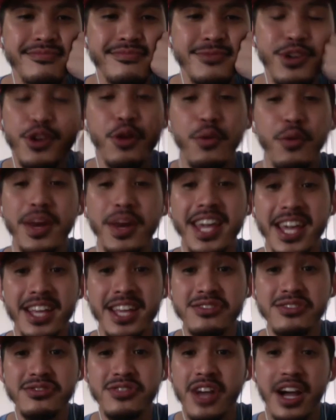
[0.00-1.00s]
don't know what it
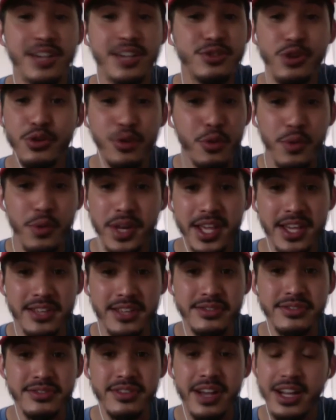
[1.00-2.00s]
is. I don't know what it
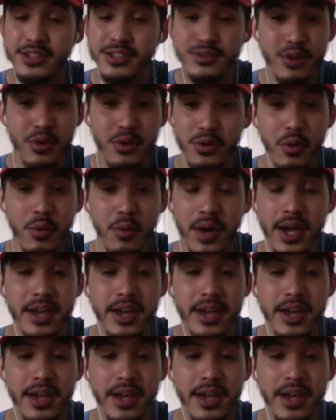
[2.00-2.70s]
is. I don't know why.